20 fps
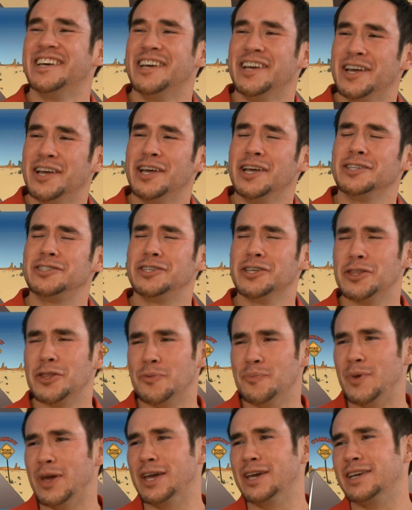It's in
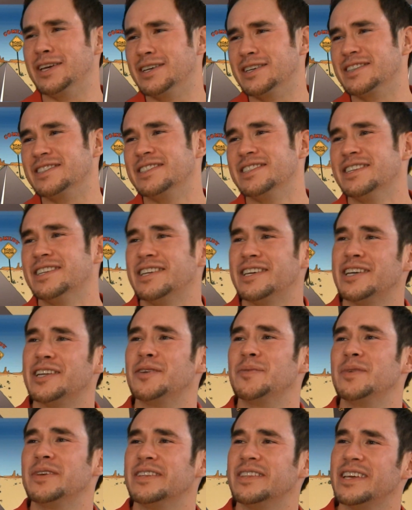the makings, you know
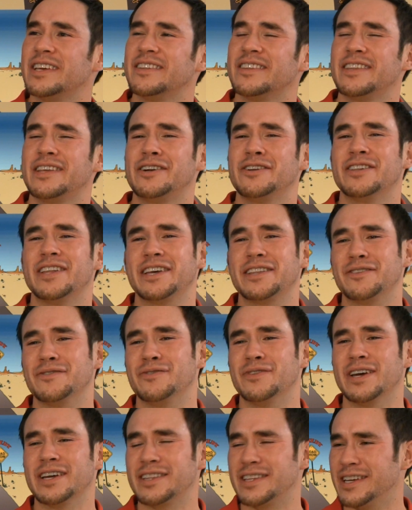what I mean? They don't like the
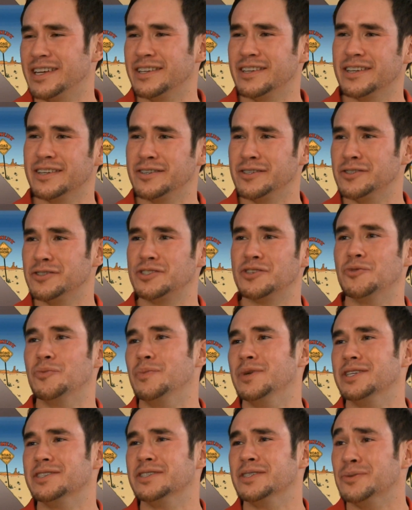fact that you're so
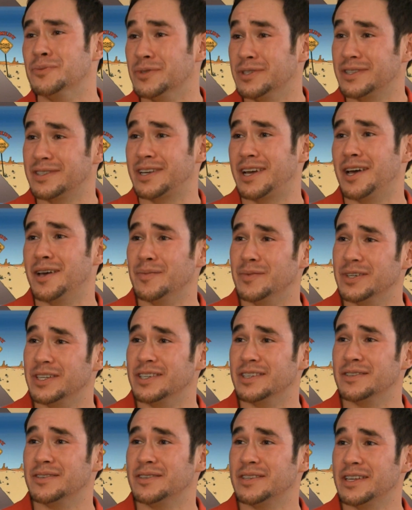busy with
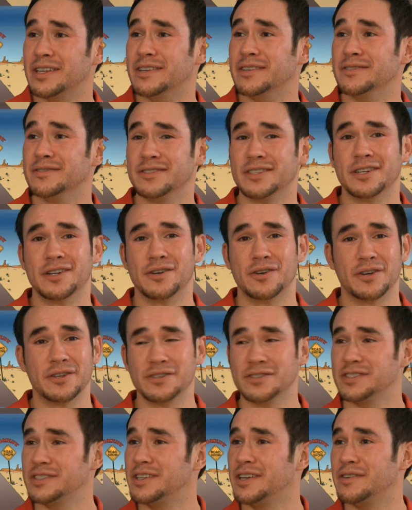comedy and, you know,
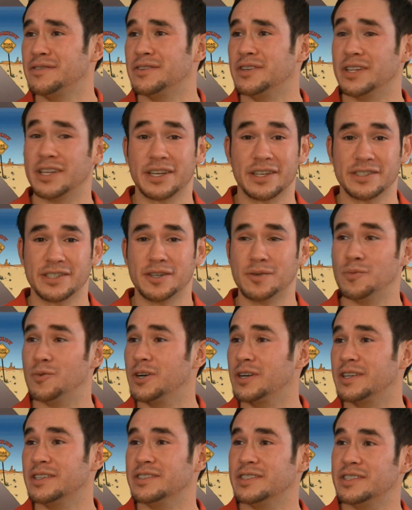other stuff. You know, like I said, I'm
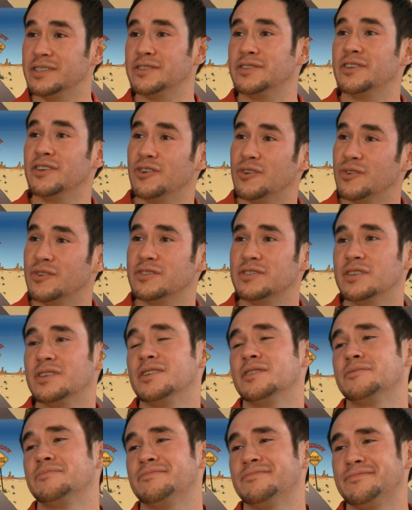working still too, so.
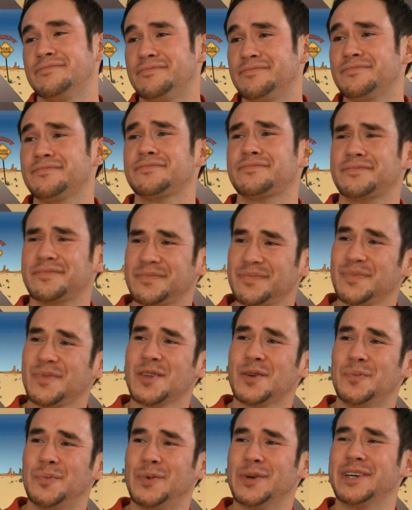
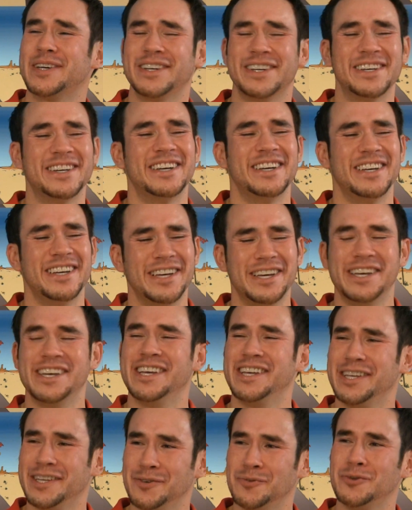But
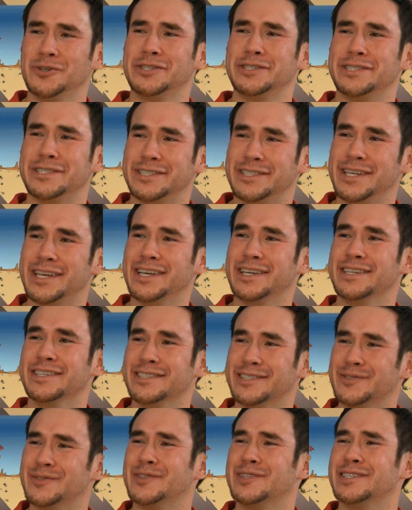one of these
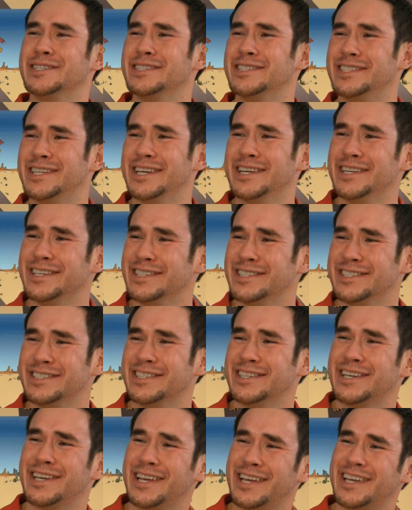days,
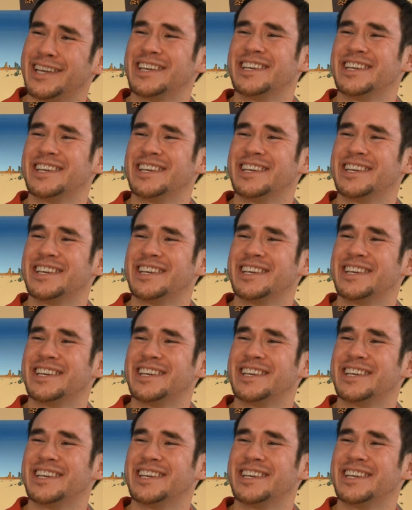yeah.